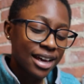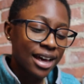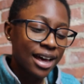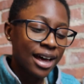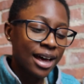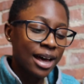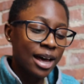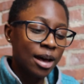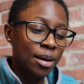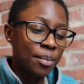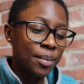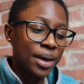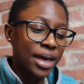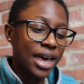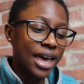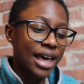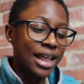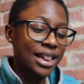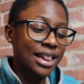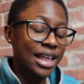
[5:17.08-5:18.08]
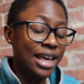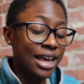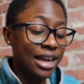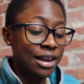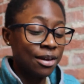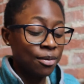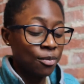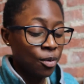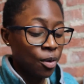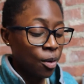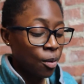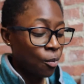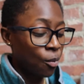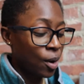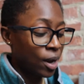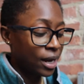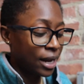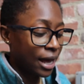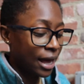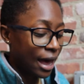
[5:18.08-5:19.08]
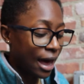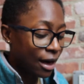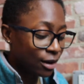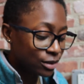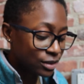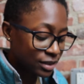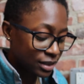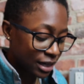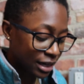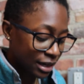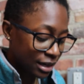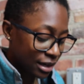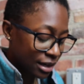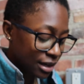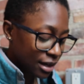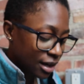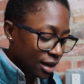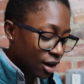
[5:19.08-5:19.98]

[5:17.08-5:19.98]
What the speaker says: And then when I house sit,